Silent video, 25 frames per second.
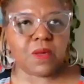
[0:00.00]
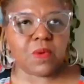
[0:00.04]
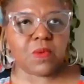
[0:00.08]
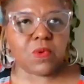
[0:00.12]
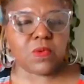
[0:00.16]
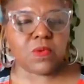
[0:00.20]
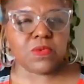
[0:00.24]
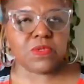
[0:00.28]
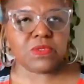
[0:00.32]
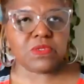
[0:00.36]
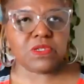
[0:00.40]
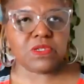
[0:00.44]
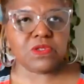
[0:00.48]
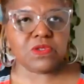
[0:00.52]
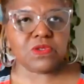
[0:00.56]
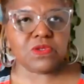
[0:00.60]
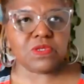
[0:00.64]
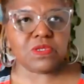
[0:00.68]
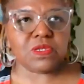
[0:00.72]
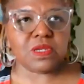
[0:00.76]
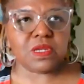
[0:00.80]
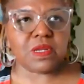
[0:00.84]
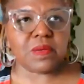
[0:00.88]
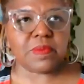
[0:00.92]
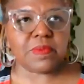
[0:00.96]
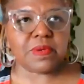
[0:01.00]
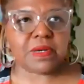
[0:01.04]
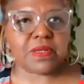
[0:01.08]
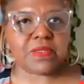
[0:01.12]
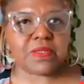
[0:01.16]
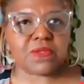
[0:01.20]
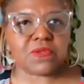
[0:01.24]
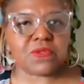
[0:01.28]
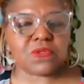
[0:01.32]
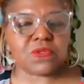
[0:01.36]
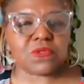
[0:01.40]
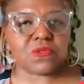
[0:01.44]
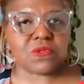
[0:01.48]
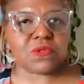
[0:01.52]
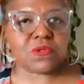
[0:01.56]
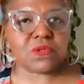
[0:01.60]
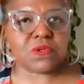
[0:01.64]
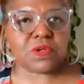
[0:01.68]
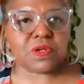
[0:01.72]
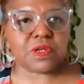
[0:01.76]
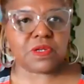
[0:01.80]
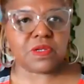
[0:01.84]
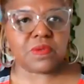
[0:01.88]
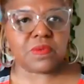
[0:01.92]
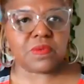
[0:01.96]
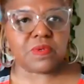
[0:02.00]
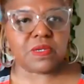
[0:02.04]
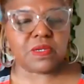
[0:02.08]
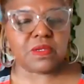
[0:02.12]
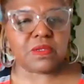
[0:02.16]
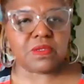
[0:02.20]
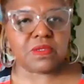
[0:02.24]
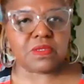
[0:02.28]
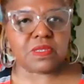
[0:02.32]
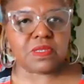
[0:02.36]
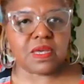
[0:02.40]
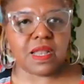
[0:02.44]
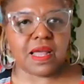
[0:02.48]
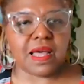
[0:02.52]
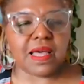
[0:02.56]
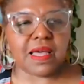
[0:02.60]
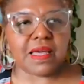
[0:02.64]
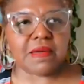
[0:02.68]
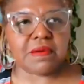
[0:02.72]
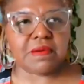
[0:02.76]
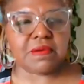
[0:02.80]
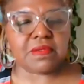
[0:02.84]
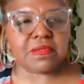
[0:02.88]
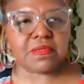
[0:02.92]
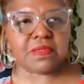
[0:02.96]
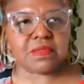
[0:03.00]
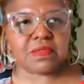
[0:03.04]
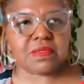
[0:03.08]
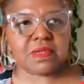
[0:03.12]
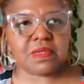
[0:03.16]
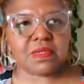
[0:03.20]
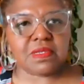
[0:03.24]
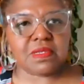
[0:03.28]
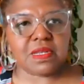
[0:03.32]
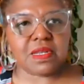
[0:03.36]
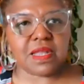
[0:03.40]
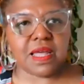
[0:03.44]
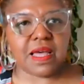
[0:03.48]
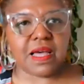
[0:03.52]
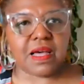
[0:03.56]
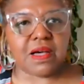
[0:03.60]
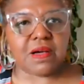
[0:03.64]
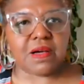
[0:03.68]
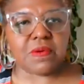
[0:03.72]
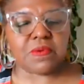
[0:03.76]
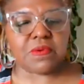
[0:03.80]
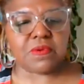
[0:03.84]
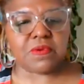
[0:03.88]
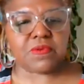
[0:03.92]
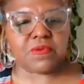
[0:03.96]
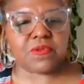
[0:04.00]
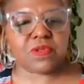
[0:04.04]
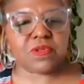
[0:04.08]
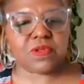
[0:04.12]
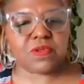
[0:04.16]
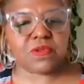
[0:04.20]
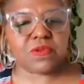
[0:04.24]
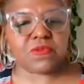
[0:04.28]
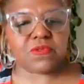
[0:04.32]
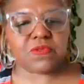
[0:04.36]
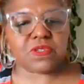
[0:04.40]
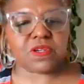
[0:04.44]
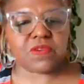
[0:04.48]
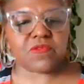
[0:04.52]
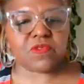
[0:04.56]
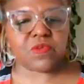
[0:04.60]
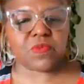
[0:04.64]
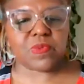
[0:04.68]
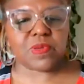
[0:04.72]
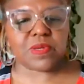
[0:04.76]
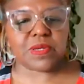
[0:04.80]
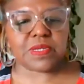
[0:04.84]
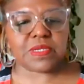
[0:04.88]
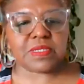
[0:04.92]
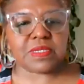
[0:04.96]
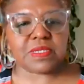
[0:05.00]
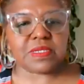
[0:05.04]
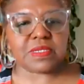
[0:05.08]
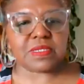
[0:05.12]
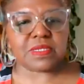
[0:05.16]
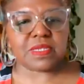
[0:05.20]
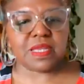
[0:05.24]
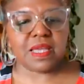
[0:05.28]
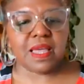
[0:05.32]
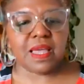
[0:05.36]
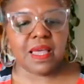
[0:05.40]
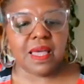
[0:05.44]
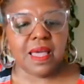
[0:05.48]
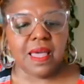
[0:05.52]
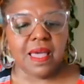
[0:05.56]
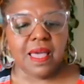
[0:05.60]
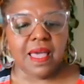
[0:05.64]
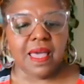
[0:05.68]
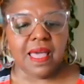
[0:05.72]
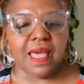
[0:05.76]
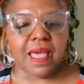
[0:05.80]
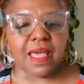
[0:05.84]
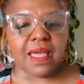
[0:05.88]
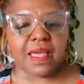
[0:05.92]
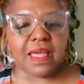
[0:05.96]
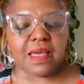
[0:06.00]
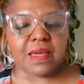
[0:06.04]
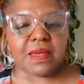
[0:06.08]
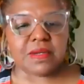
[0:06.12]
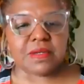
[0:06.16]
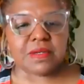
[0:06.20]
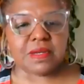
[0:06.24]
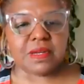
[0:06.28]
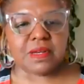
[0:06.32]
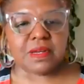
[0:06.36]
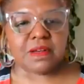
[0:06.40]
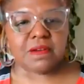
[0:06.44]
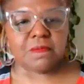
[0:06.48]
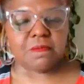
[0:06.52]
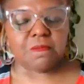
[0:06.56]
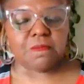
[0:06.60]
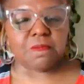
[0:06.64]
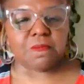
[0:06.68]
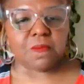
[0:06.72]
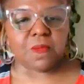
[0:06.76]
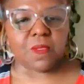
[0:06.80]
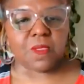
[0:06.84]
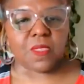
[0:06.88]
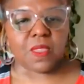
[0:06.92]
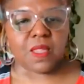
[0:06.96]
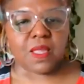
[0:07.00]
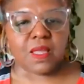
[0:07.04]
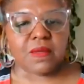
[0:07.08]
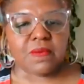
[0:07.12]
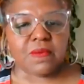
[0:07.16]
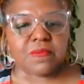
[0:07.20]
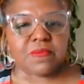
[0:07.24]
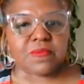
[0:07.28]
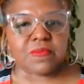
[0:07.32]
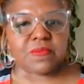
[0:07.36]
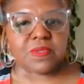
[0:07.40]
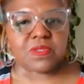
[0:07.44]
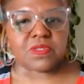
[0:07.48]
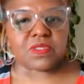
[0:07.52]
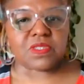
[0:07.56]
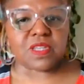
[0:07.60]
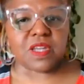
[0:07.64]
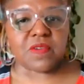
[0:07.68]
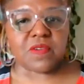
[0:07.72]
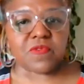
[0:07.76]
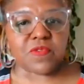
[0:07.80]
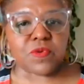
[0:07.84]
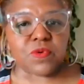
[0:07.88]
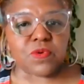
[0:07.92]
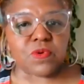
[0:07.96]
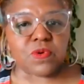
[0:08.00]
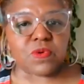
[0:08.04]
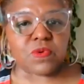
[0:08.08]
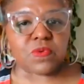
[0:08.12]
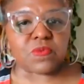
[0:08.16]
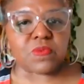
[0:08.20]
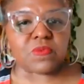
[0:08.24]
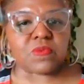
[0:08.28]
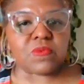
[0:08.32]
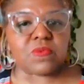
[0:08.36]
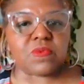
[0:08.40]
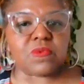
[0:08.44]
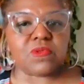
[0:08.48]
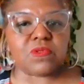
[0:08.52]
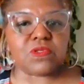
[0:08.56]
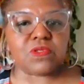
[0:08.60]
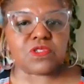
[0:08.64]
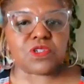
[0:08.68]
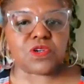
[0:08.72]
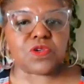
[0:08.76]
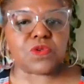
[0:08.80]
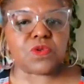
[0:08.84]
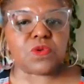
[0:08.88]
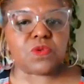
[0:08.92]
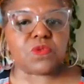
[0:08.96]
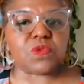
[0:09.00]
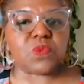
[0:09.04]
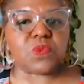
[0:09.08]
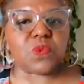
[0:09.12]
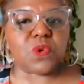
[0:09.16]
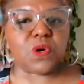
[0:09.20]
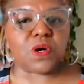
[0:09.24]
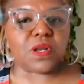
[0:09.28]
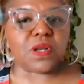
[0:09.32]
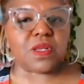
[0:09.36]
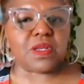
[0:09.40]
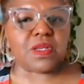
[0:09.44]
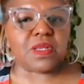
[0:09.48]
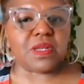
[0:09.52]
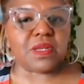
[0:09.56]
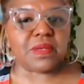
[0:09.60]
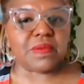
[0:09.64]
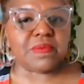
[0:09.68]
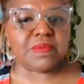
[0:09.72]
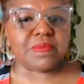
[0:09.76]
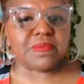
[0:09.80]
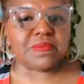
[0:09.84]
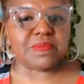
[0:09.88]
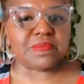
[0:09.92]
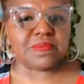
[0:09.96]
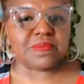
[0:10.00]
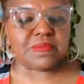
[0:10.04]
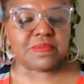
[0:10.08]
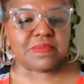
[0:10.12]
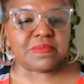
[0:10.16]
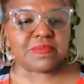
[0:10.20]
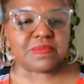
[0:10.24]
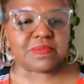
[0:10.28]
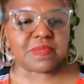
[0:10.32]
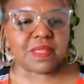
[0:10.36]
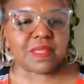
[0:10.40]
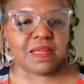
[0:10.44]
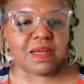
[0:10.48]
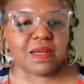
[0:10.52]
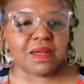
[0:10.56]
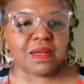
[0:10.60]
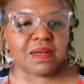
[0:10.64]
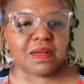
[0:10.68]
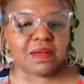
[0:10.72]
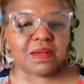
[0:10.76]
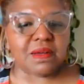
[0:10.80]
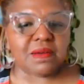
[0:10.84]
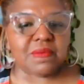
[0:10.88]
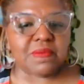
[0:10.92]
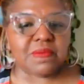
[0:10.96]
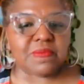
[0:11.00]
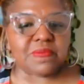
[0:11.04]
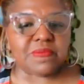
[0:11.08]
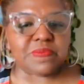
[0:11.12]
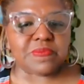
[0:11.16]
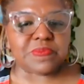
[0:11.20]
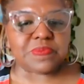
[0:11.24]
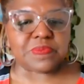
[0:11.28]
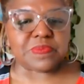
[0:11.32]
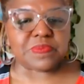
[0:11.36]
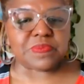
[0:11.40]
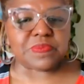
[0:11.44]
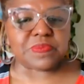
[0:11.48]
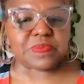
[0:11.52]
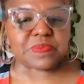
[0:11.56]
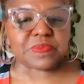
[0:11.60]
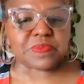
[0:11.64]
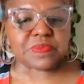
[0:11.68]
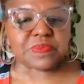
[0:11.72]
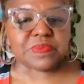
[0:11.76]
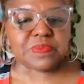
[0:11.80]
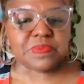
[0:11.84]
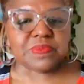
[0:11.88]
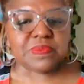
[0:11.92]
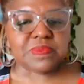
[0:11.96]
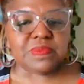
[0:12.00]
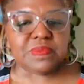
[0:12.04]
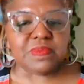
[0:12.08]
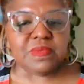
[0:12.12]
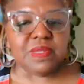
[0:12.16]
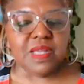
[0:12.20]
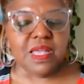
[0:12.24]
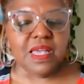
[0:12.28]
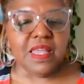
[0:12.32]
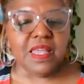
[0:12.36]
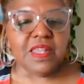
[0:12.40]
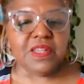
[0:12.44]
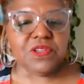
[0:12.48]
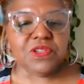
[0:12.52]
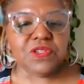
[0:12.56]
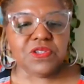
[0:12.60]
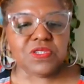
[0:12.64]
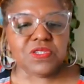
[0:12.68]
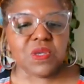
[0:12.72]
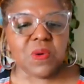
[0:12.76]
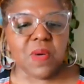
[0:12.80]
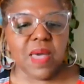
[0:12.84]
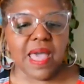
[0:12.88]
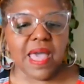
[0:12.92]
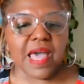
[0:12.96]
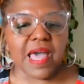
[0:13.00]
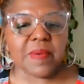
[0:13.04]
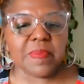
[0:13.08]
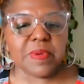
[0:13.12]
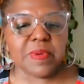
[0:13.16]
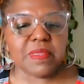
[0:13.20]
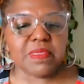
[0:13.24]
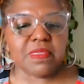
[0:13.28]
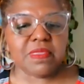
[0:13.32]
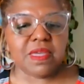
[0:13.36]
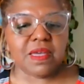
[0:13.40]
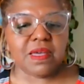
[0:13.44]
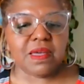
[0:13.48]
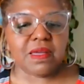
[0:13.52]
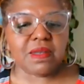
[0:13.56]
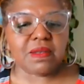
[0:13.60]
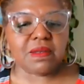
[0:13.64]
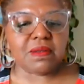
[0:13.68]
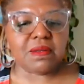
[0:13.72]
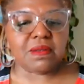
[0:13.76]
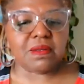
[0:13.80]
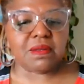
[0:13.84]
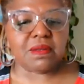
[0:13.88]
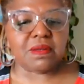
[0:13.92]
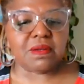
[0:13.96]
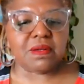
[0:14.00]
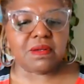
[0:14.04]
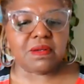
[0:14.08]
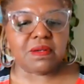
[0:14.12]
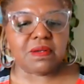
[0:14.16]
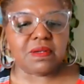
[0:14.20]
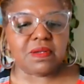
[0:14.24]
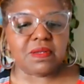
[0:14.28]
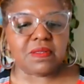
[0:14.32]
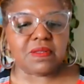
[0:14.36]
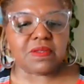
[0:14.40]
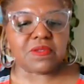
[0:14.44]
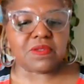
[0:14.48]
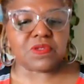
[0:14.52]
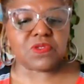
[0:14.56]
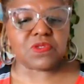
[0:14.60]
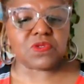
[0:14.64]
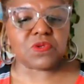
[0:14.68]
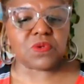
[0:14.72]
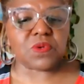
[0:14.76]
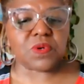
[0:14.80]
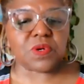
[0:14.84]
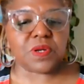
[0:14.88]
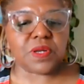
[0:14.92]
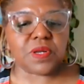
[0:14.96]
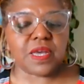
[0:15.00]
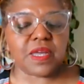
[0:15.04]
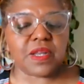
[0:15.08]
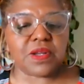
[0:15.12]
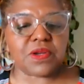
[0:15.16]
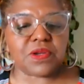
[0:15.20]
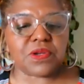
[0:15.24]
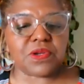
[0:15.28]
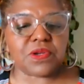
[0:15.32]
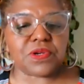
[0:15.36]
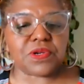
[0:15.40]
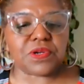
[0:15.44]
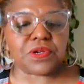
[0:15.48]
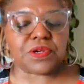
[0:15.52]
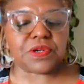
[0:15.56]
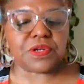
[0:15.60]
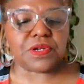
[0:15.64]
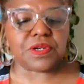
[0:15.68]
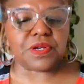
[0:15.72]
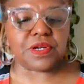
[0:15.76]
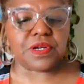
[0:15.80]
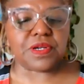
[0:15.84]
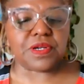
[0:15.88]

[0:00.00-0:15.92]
what was interesting about the story is that I sent it out to several places, and several journals wanted it. And it just so happened that the story editor,